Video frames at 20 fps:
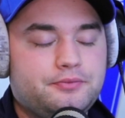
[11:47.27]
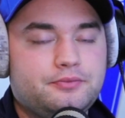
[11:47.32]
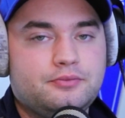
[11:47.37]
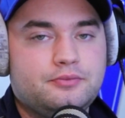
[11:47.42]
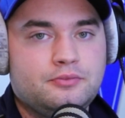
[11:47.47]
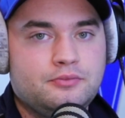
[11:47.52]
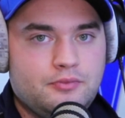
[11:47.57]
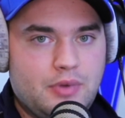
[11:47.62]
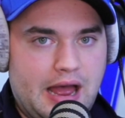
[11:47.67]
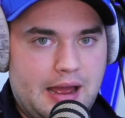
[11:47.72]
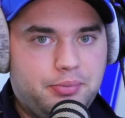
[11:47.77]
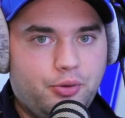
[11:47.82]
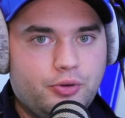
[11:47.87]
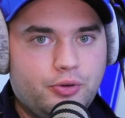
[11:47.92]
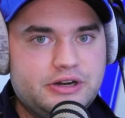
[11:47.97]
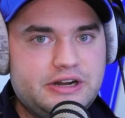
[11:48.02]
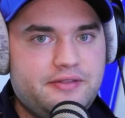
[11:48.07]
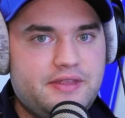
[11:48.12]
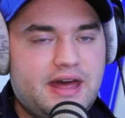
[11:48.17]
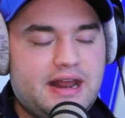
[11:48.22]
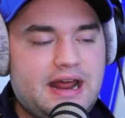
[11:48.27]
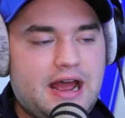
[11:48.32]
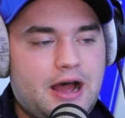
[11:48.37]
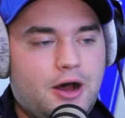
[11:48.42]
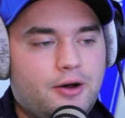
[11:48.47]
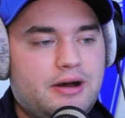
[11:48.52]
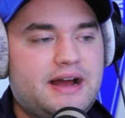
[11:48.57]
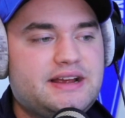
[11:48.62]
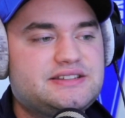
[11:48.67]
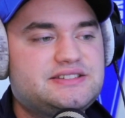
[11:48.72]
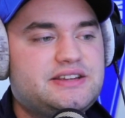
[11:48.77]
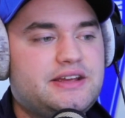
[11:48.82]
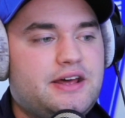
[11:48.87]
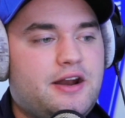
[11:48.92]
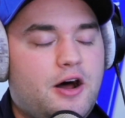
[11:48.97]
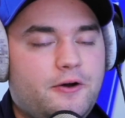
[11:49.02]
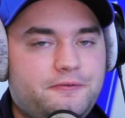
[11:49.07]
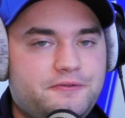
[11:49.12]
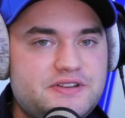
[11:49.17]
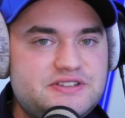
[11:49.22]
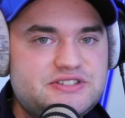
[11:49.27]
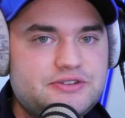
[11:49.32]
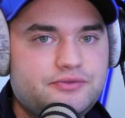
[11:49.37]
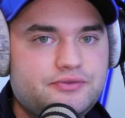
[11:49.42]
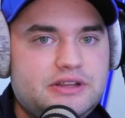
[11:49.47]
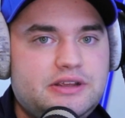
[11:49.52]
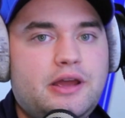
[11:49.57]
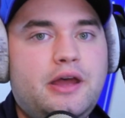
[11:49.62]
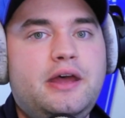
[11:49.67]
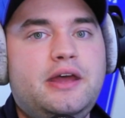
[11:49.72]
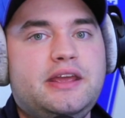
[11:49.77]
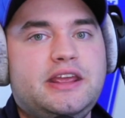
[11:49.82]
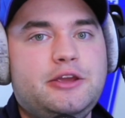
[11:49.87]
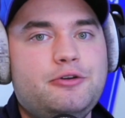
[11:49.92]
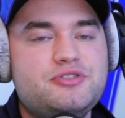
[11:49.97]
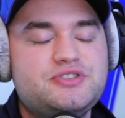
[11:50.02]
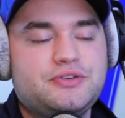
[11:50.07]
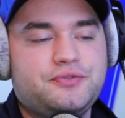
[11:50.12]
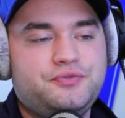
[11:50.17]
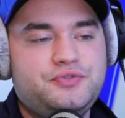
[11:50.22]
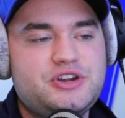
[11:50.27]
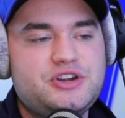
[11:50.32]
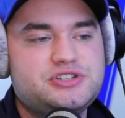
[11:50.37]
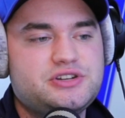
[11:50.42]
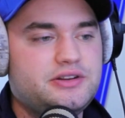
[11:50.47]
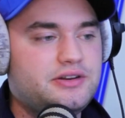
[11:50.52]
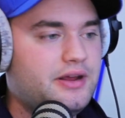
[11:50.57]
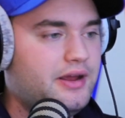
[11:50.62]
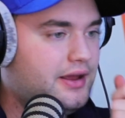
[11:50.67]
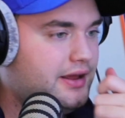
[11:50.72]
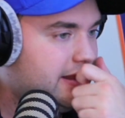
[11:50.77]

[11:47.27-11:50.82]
I pointed that out. I said offensively, he was efficient.